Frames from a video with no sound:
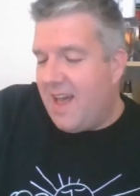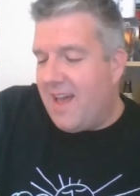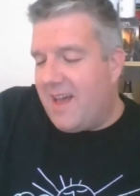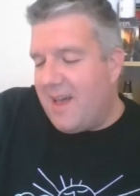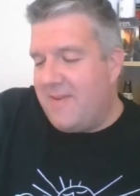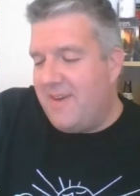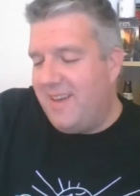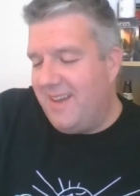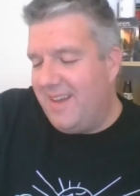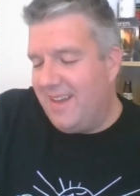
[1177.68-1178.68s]
bottles
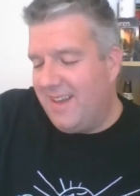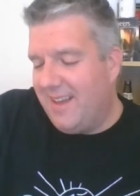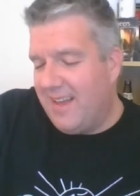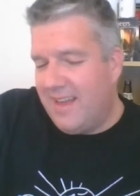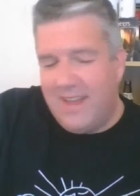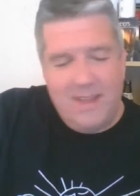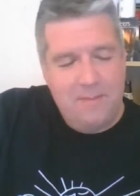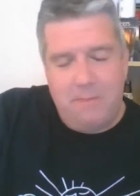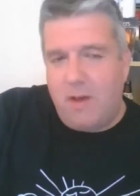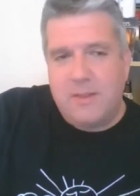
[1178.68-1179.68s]

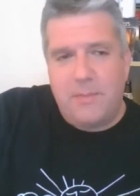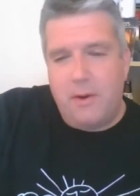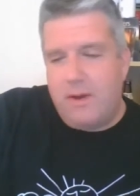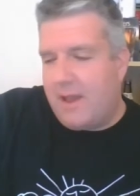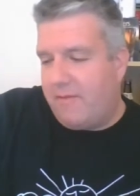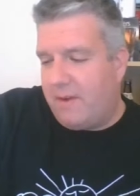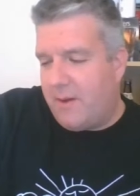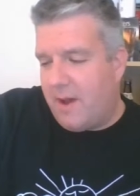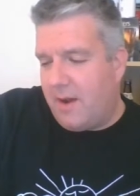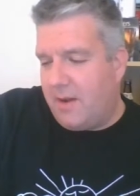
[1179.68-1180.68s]
of punk
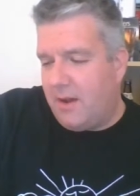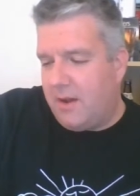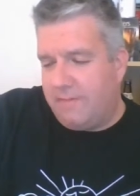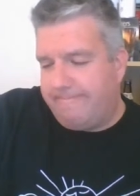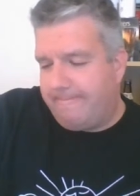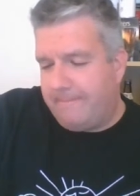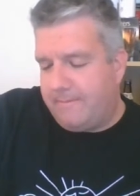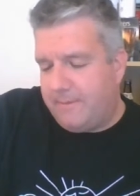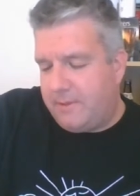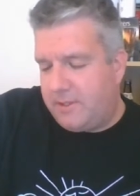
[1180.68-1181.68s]
everywhere, I know.
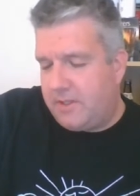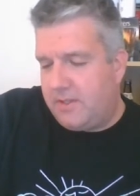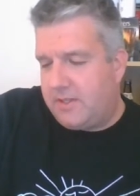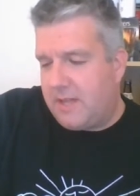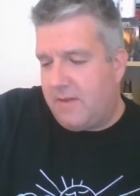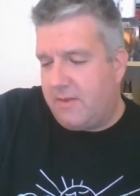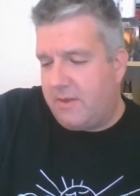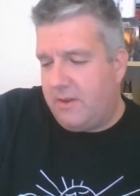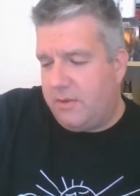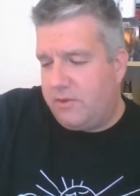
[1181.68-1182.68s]
It's just the state of the
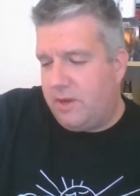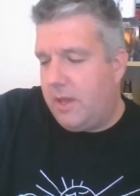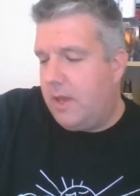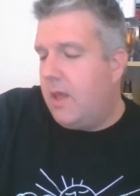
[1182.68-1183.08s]
country.